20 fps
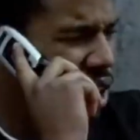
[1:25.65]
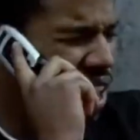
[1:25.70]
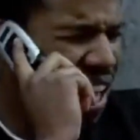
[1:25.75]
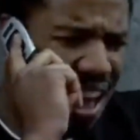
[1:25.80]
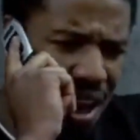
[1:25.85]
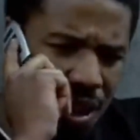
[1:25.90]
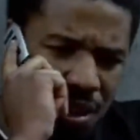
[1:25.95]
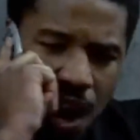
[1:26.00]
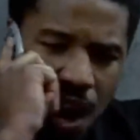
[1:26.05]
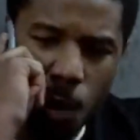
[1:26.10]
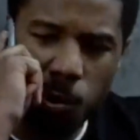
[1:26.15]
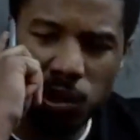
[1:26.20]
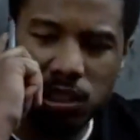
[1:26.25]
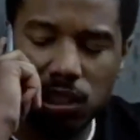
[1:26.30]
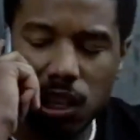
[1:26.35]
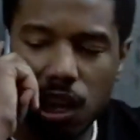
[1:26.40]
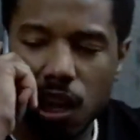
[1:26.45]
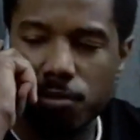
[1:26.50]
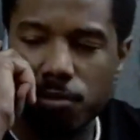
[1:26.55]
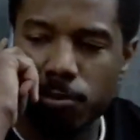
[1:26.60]
but we bet that
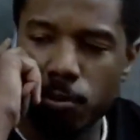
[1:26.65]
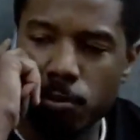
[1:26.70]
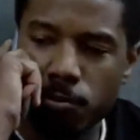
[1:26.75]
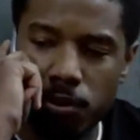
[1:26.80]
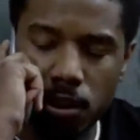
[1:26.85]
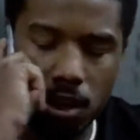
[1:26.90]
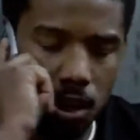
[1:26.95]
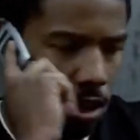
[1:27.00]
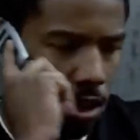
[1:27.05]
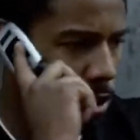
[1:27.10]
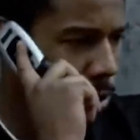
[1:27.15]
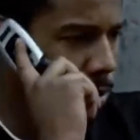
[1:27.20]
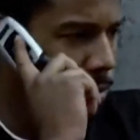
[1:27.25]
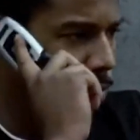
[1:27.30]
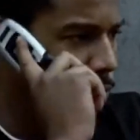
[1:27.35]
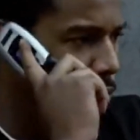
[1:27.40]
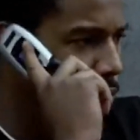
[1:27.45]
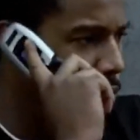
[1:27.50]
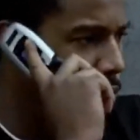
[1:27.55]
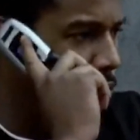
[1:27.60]
his collection is even
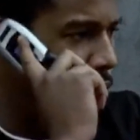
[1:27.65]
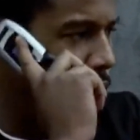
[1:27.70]
bigger